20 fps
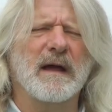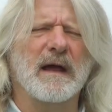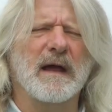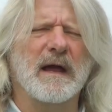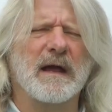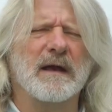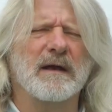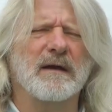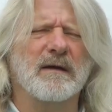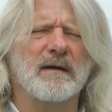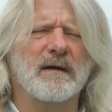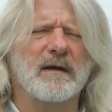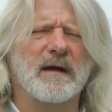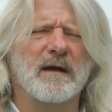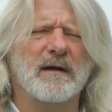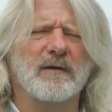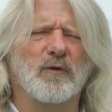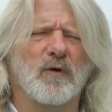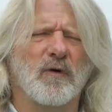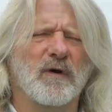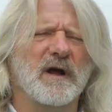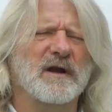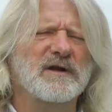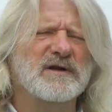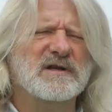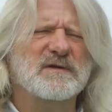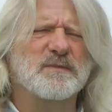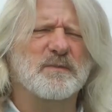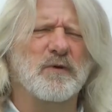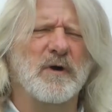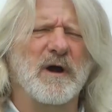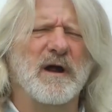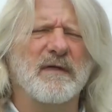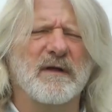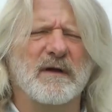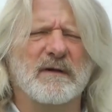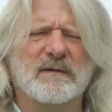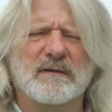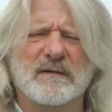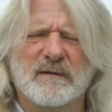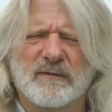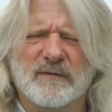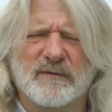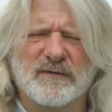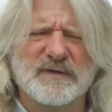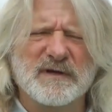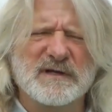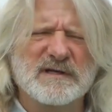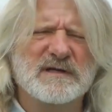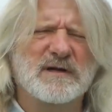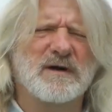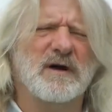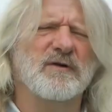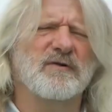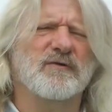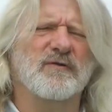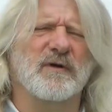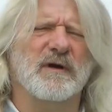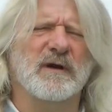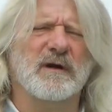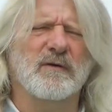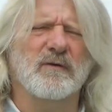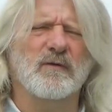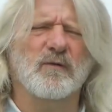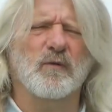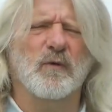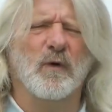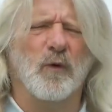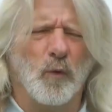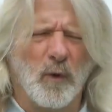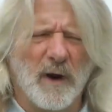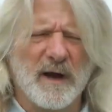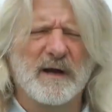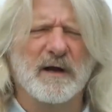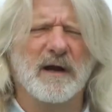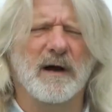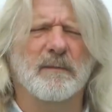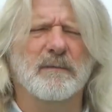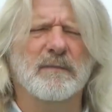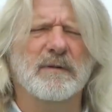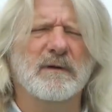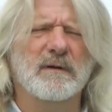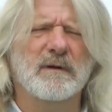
And Lord, I just pray that this country will wake up